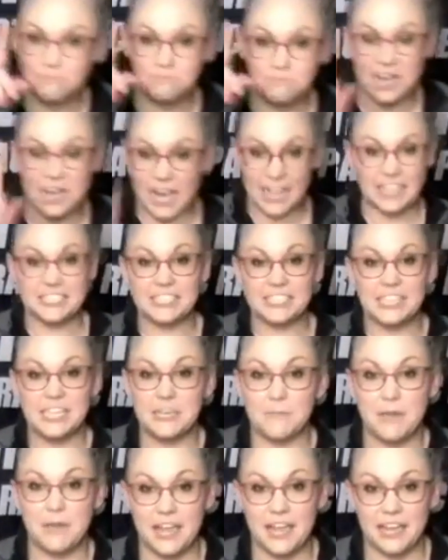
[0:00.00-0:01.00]
IT
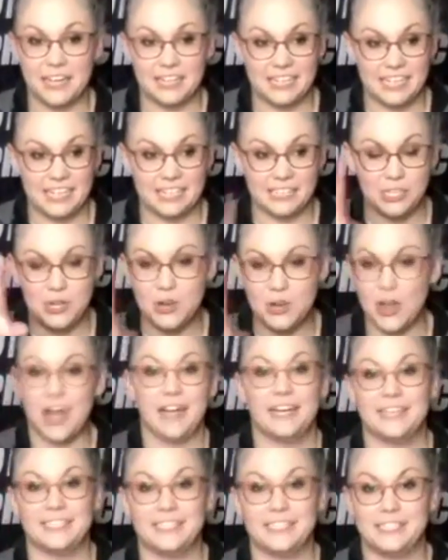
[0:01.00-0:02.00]
band is not
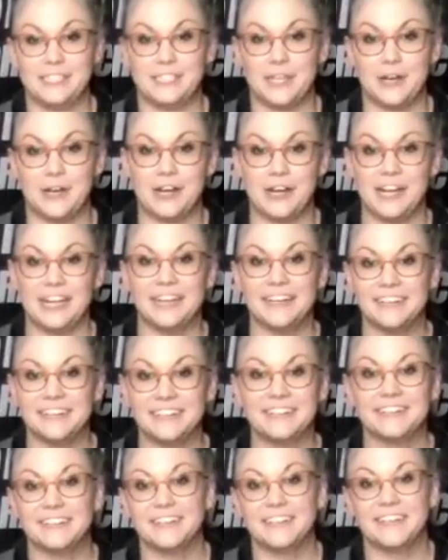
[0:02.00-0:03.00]
necessary.
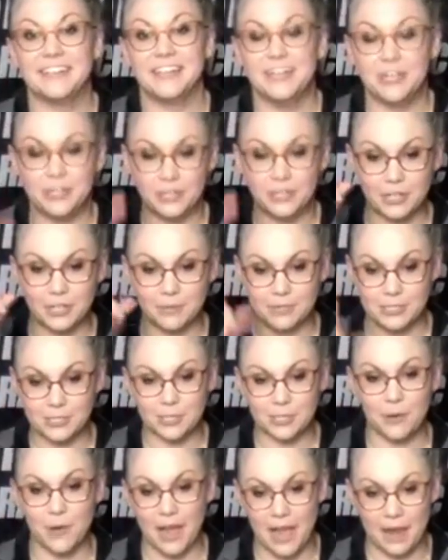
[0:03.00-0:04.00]
You're going to be so
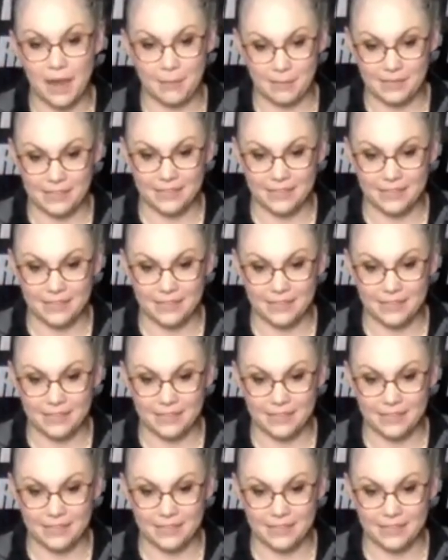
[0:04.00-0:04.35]
happy.